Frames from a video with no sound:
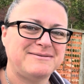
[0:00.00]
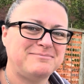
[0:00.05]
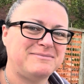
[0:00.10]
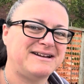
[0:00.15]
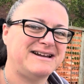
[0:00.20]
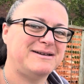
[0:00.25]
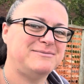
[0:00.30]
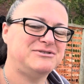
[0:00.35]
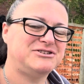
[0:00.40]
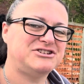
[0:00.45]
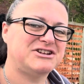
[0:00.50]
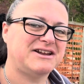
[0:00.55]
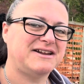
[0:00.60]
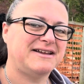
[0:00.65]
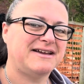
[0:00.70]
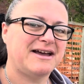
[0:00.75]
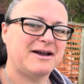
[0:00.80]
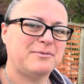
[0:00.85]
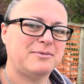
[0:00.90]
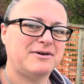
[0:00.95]
My name is
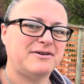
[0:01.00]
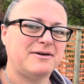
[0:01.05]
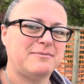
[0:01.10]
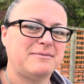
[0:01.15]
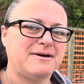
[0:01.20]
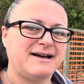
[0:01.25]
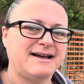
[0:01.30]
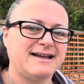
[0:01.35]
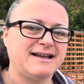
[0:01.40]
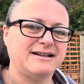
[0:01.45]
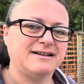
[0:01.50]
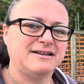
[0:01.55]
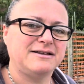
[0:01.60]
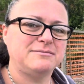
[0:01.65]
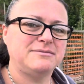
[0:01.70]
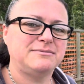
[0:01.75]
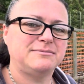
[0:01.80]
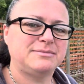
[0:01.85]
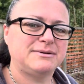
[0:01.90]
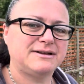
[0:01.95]
Jenna and we're at my
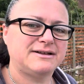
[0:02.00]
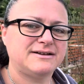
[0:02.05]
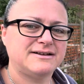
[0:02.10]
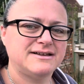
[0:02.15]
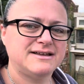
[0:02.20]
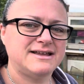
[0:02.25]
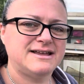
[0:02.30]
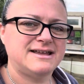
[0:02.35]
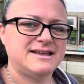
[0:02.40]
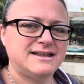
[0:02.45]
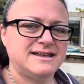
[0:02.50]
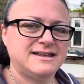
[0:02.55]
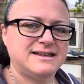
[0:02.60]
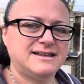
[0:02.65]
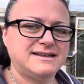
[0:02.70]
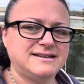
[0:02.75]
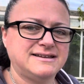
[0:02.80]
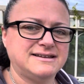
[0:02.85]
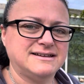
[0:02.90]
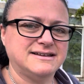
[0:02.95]
allotment plot
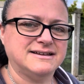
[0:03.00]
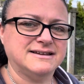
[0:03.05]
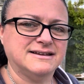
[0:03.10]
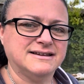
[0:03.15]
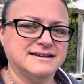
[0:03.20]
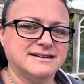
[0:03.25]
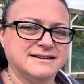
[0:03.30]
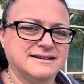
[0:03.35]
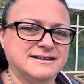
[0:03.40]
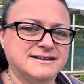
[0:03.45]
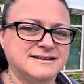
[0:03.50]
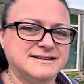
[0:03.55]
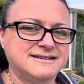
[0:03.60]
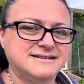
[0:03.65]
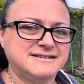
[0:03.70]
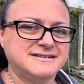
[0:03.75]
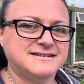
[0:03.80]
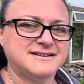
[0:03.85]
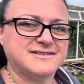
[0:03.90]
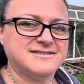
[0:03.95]

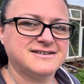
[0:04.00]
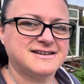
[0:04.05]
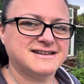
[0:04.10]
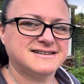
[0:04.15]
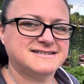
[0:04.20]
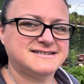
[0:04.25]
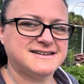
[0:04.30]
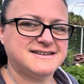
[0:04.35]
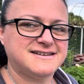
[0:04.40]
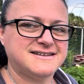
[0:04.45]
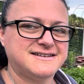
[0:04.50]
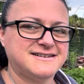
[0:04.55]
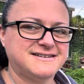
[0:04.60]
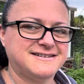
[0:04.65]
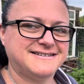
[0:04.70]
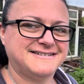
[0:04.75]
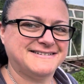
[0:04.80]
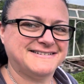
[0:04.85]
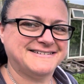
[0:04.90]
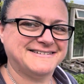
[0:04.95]
in
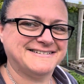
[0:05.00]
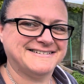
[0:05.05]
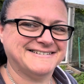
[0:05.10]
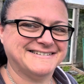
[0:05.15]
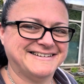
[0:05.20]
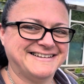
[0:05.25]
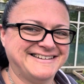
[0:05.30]
Doncaster.